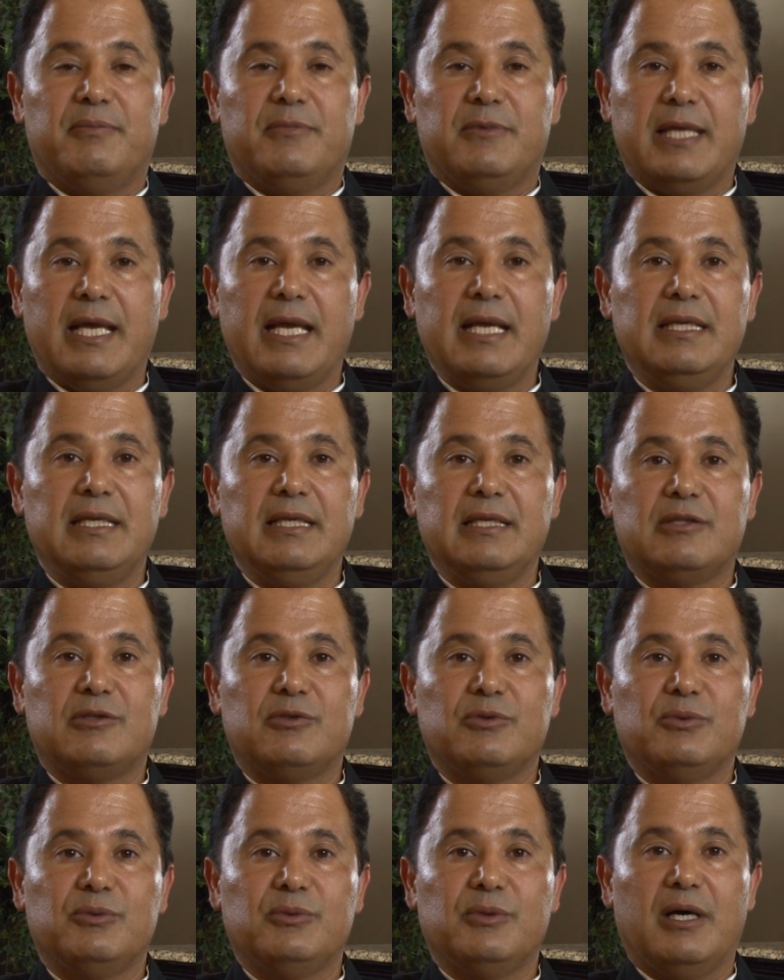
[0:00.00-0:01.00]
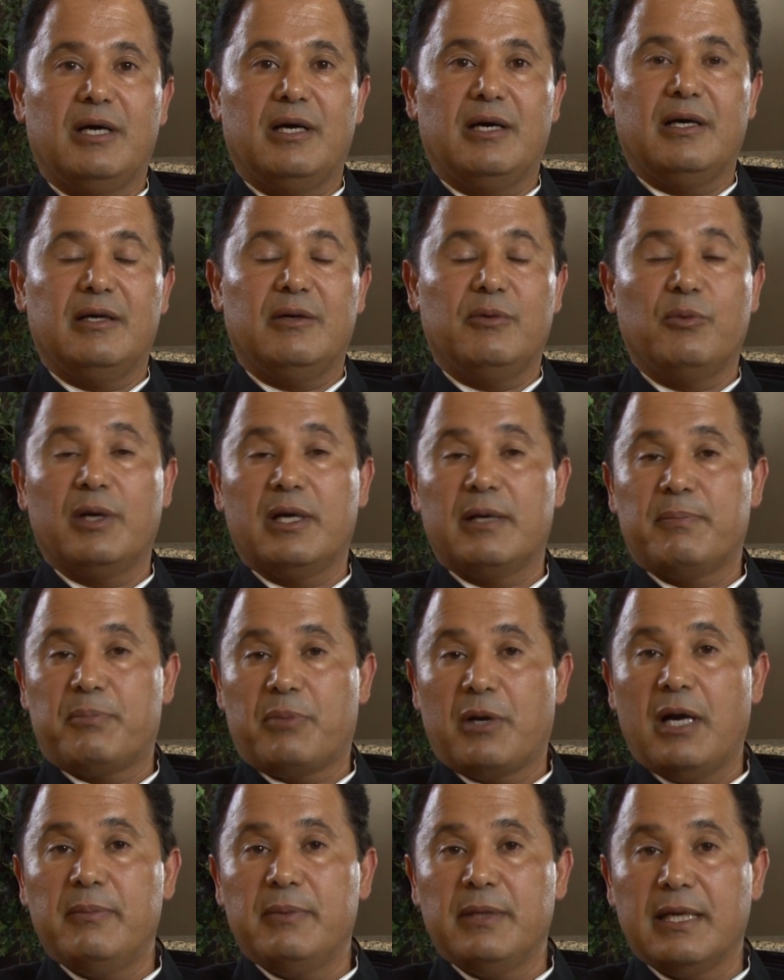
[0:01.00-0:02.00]
they need to wear
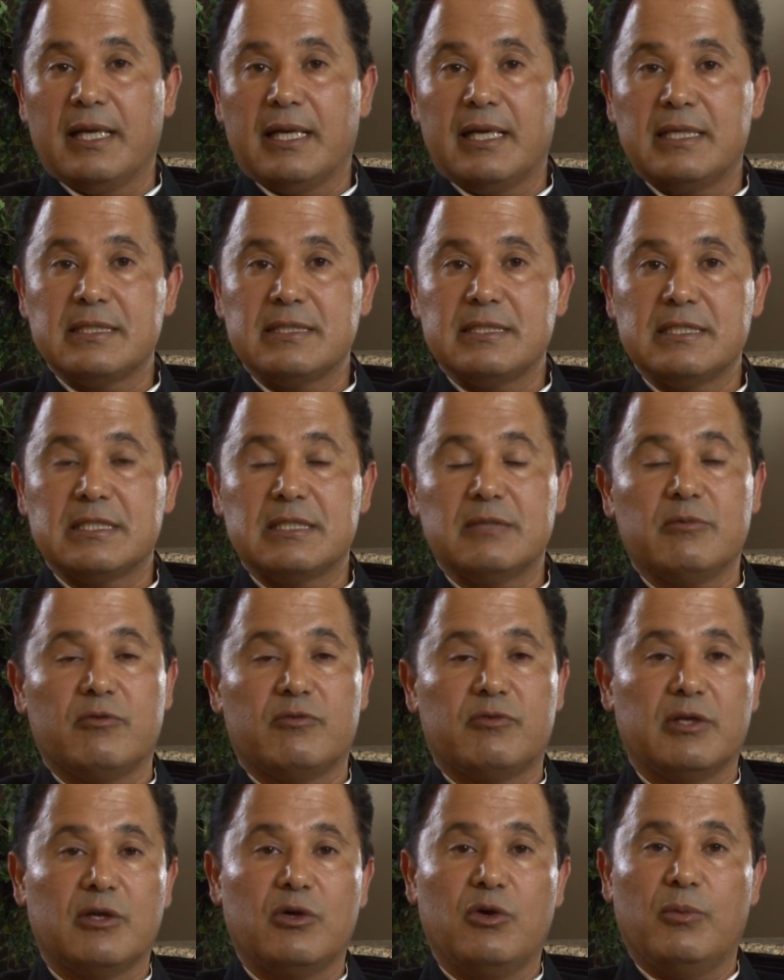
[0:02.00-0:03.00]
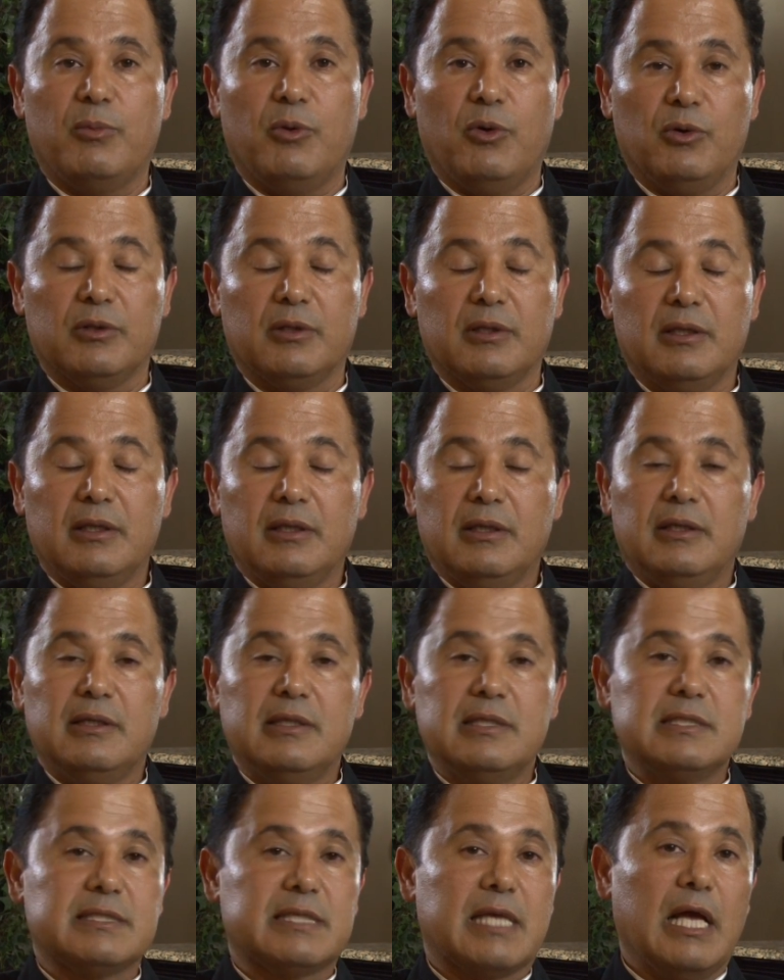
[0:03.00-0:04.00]
probably a hair system if they go bald.
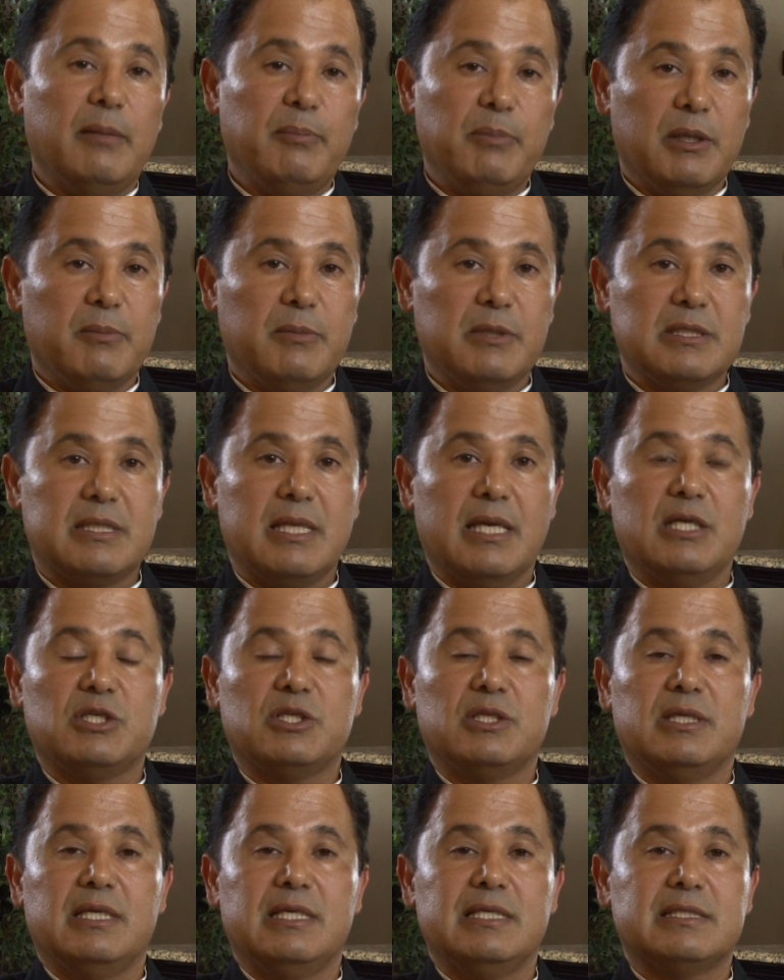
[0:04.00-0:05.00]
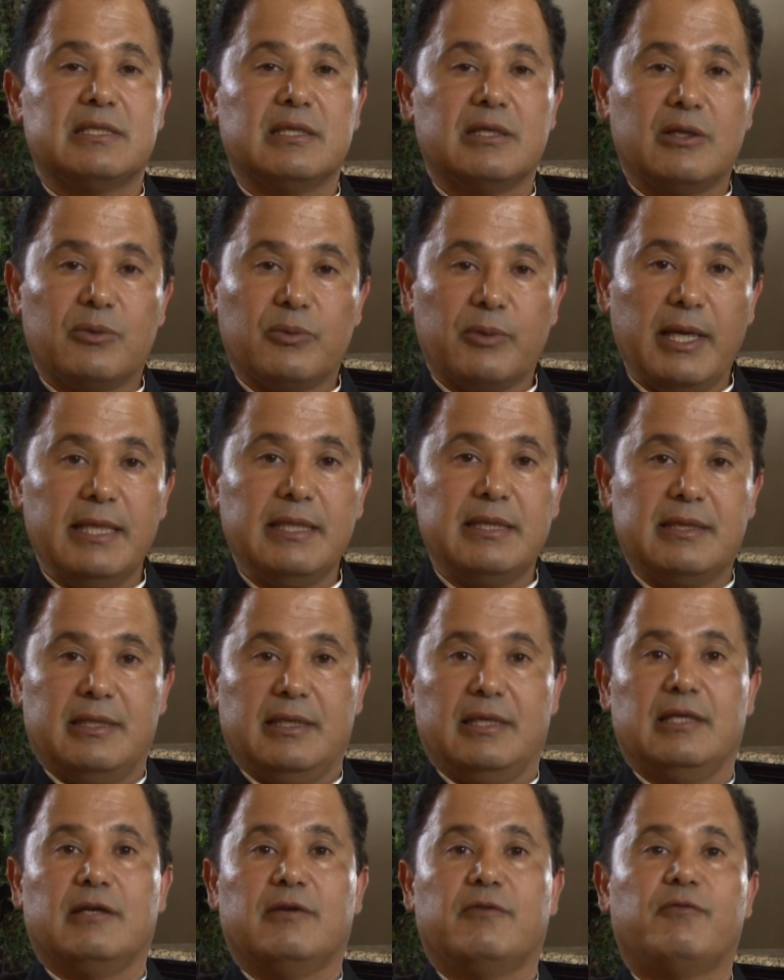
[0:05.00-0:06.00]
Scalp pigmentation is a great
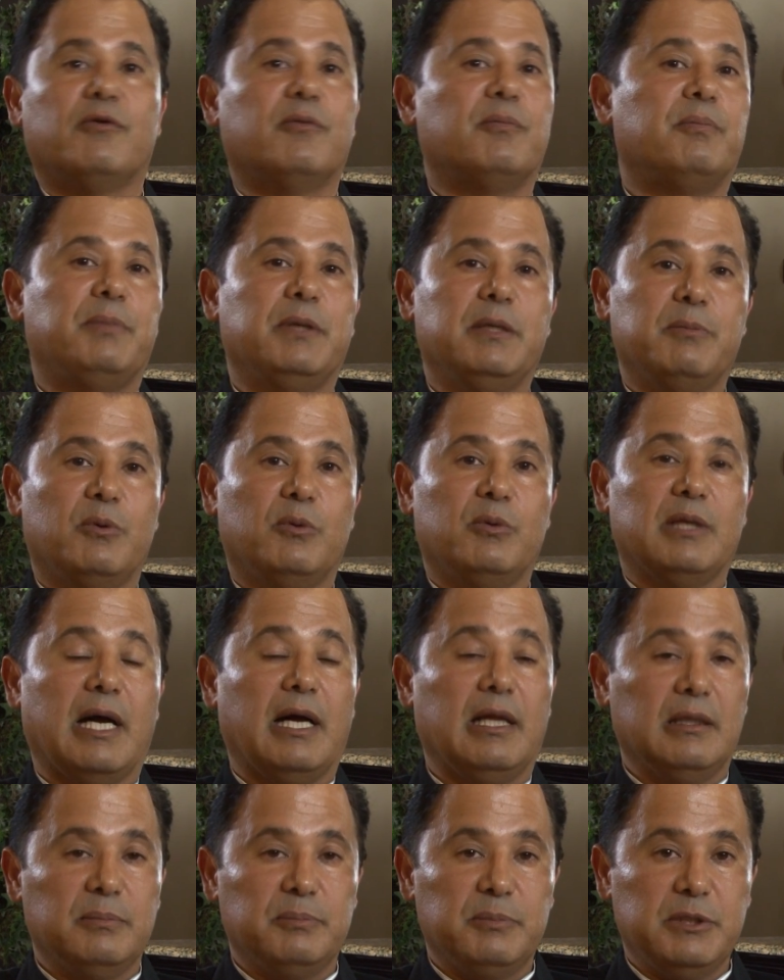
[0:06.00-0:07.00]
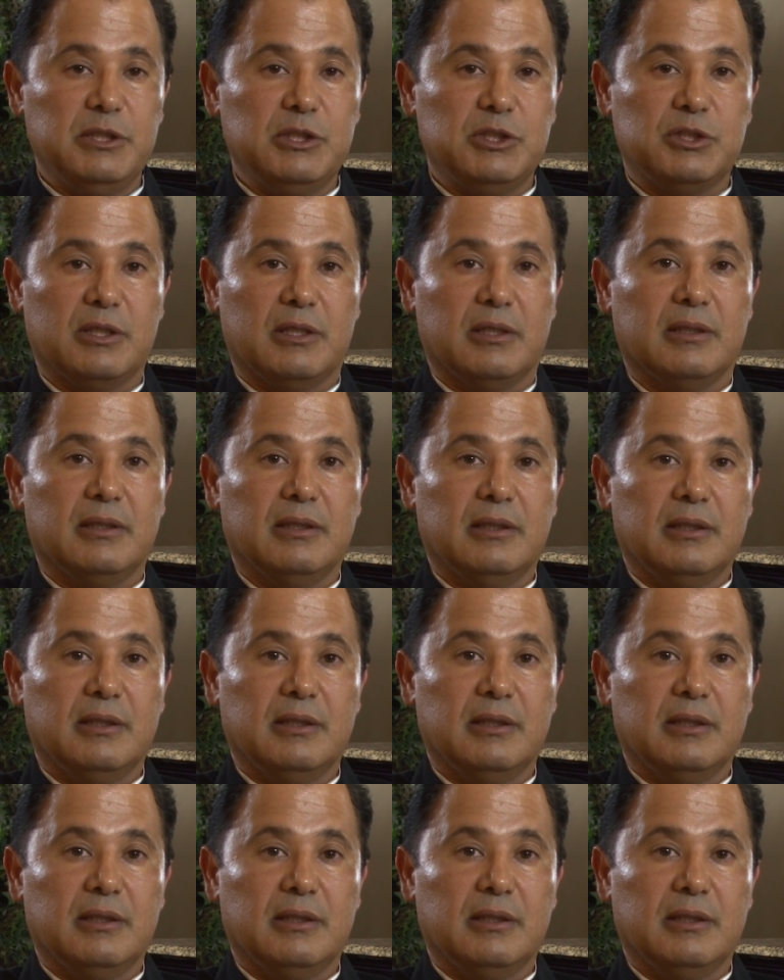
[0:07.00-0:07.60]
thing for people with alopecia.